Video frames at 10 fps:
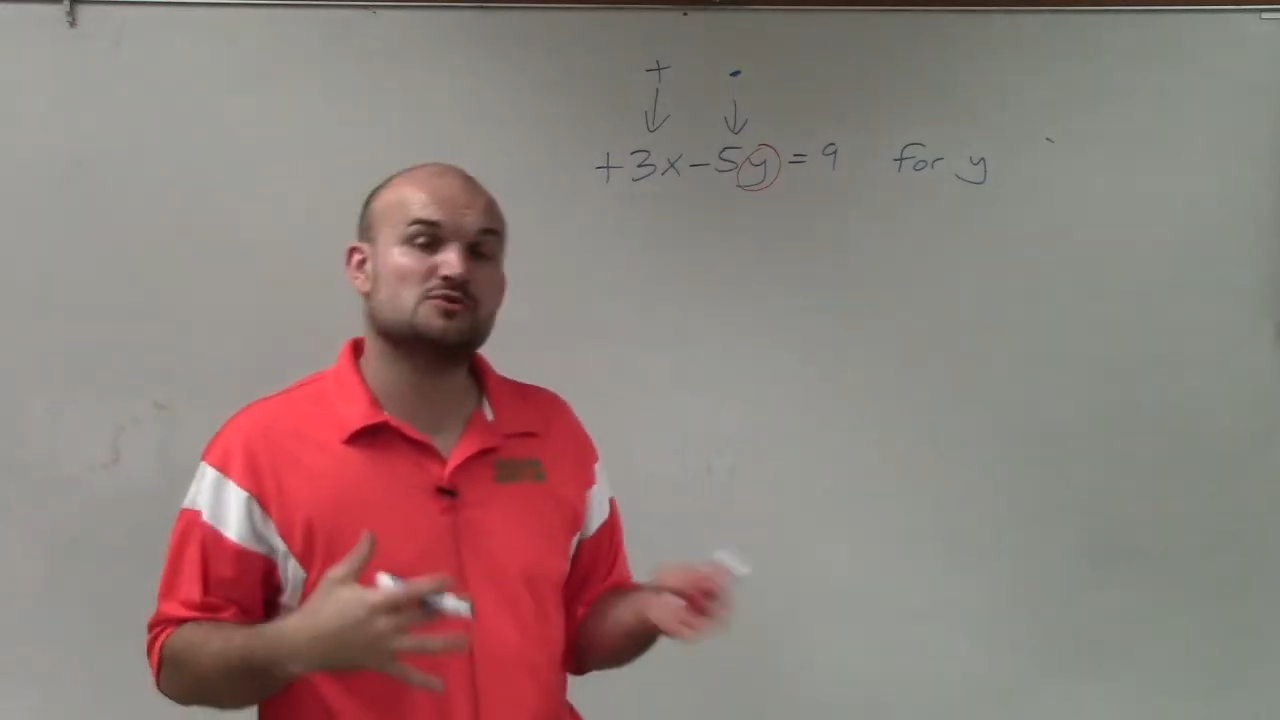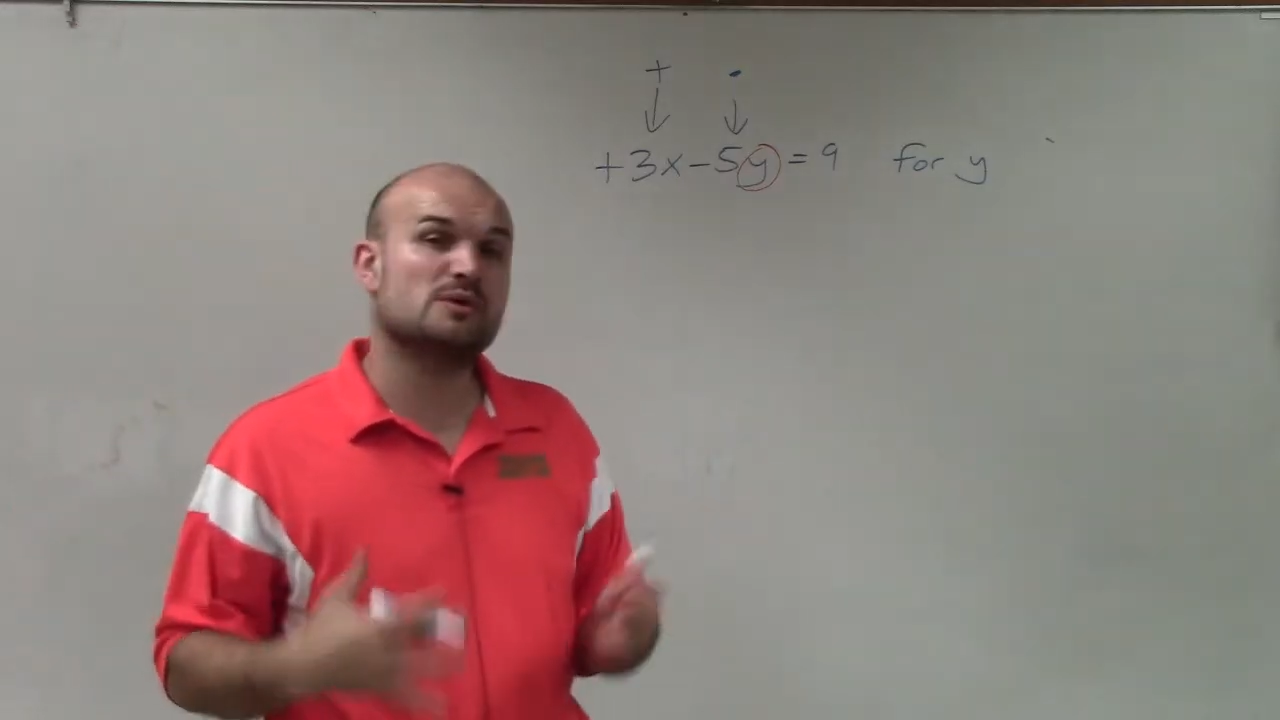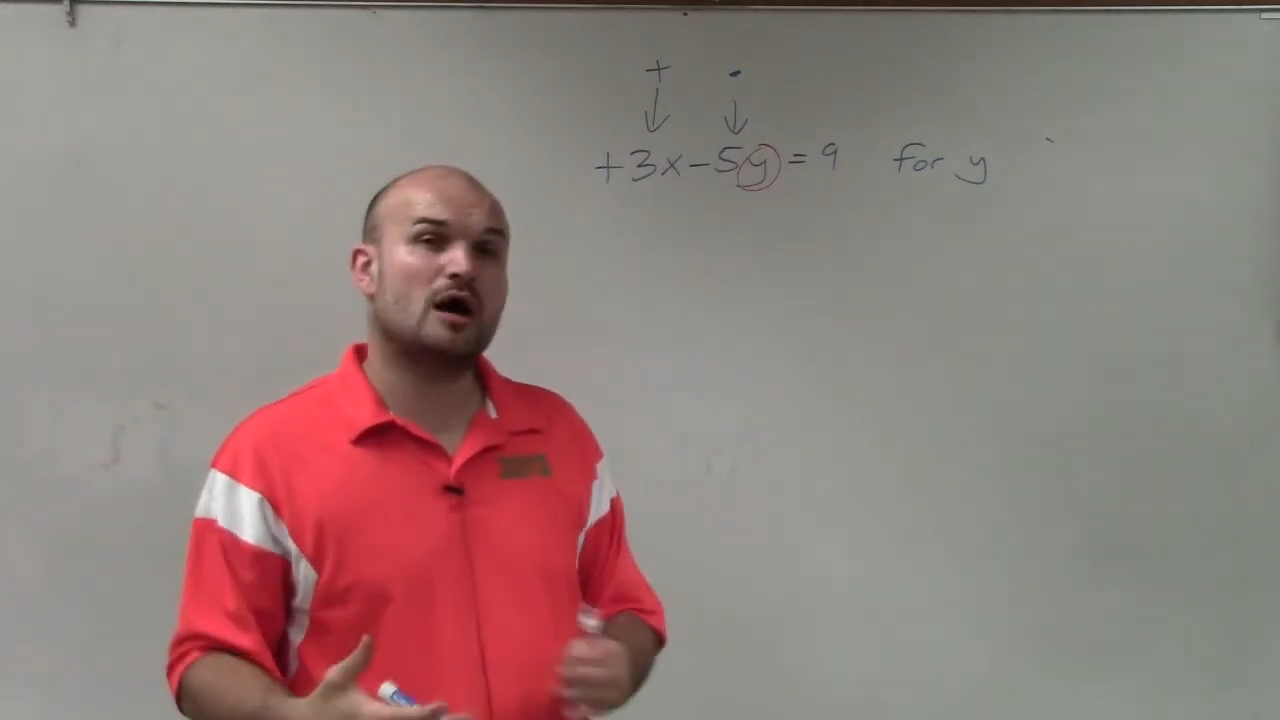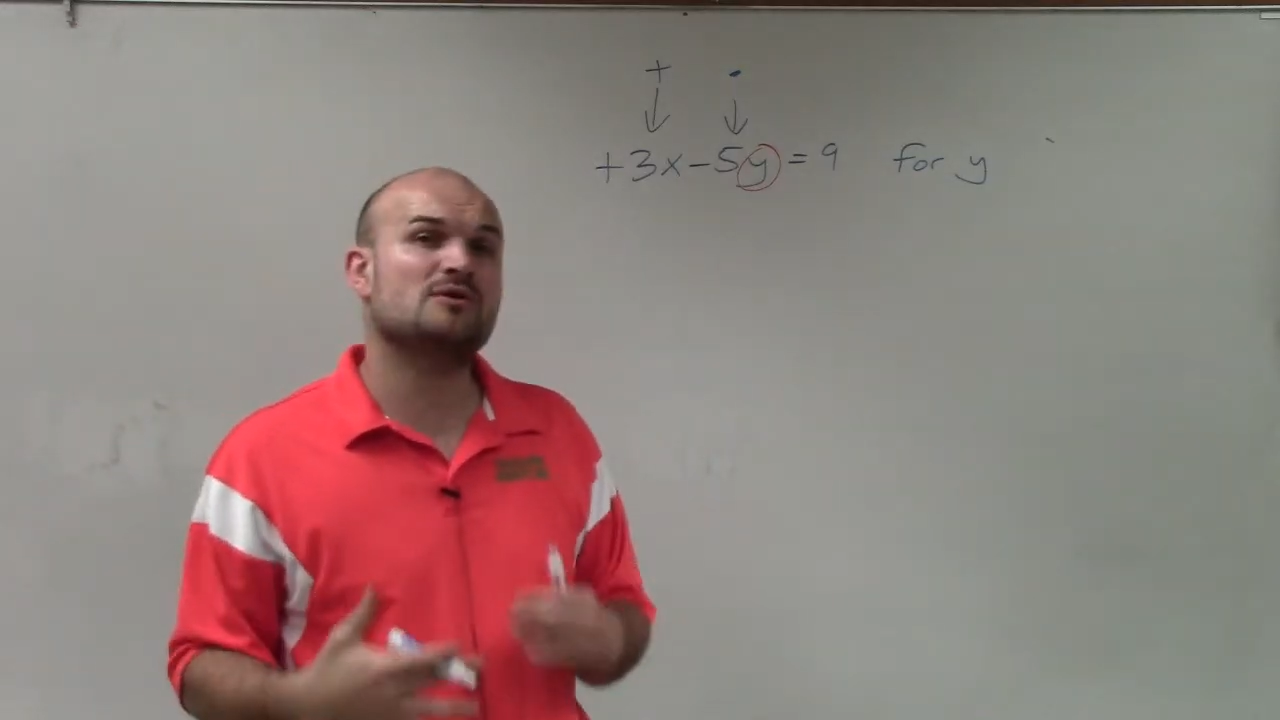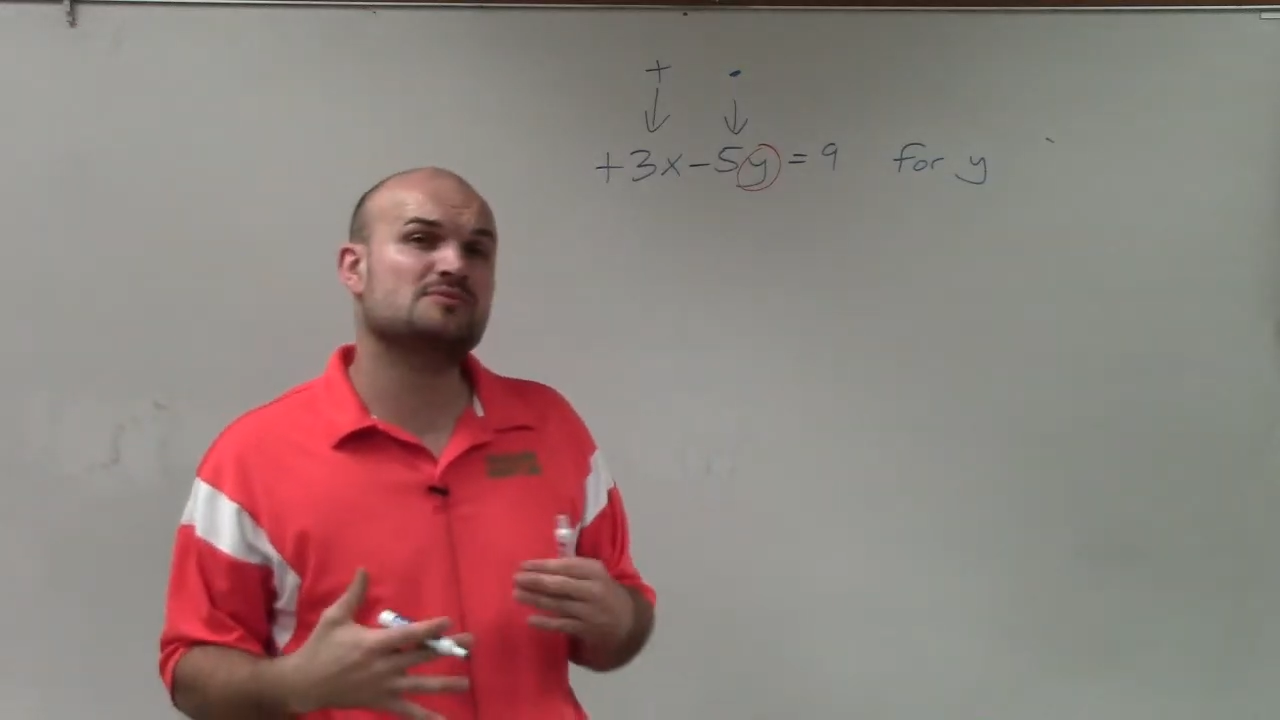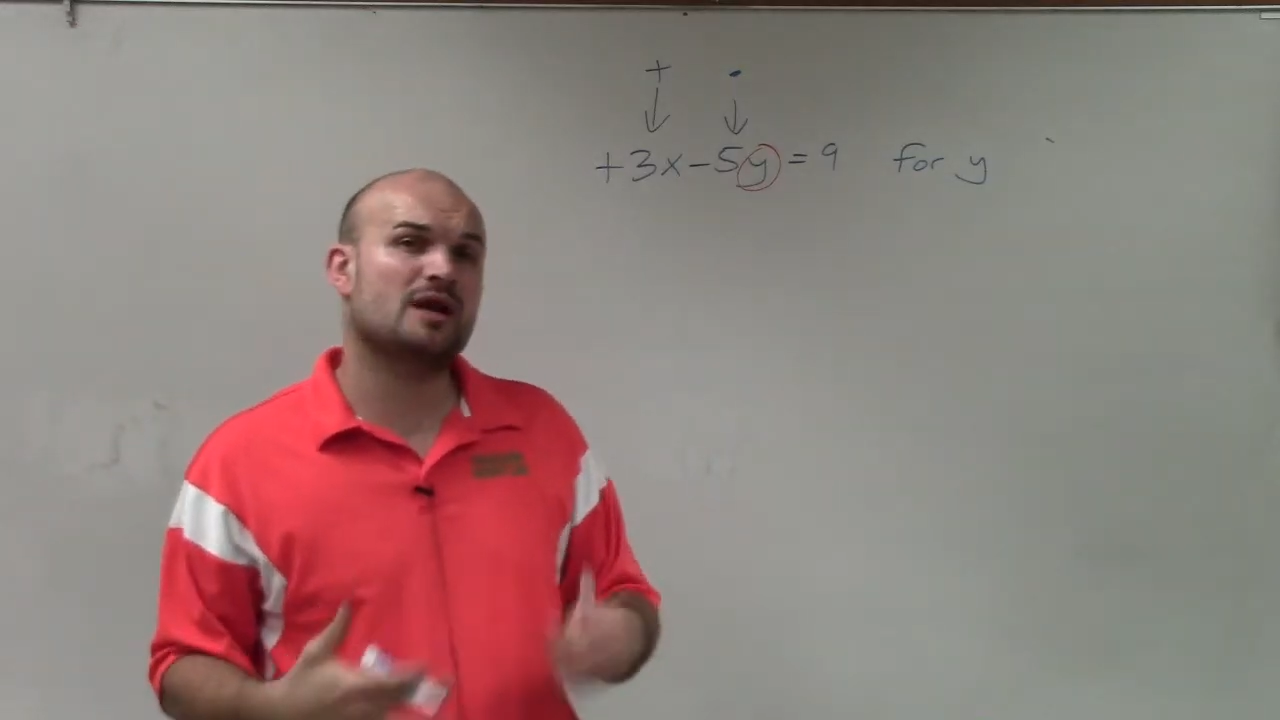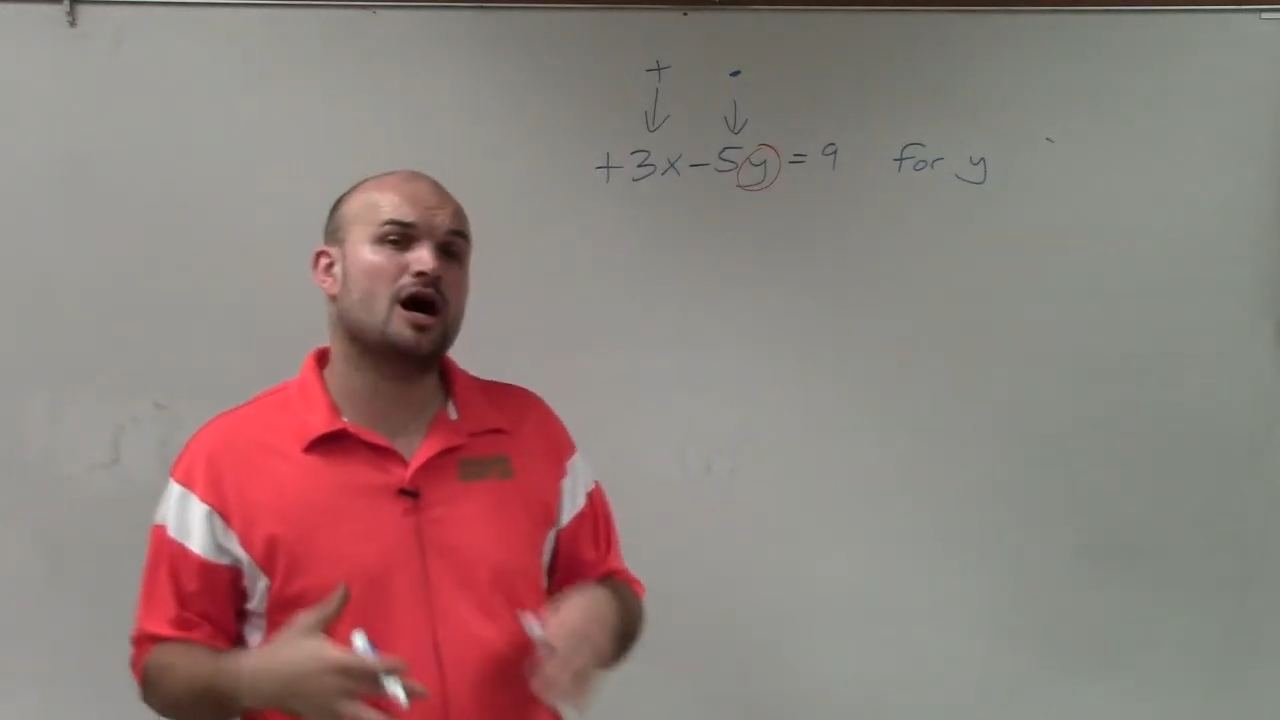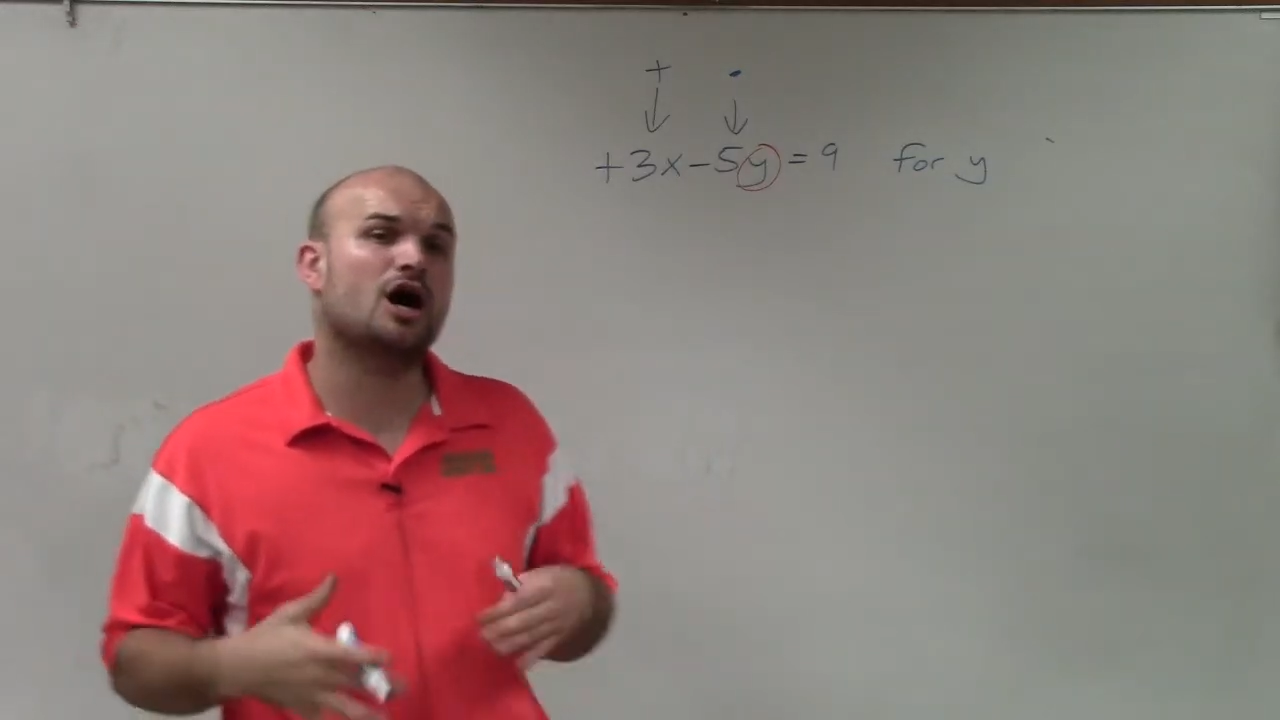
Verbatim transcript: we always want to